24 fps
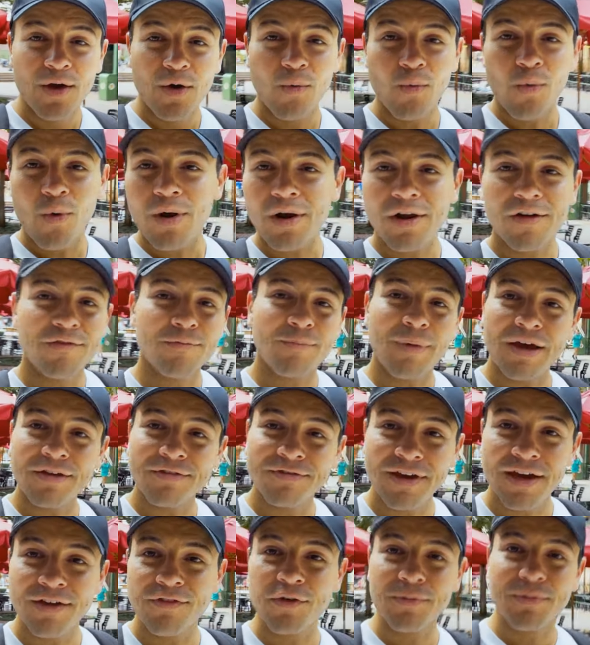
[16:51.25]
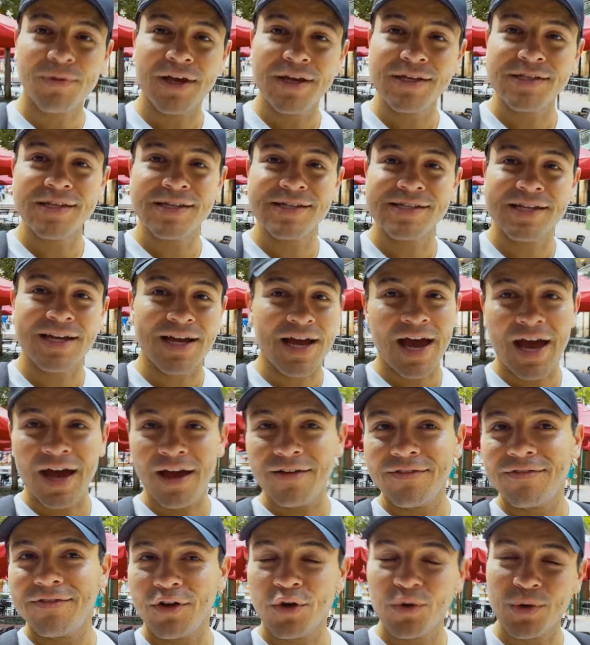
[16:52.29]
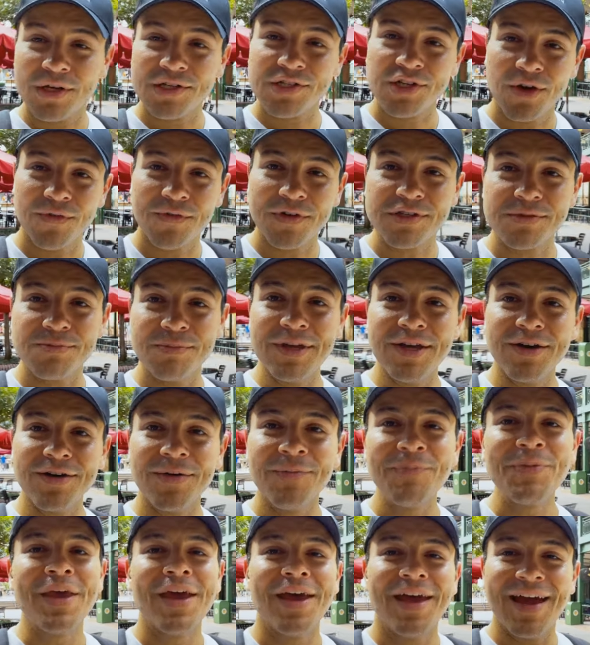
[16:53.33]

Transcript: one of my favorite places to have a quick service meal.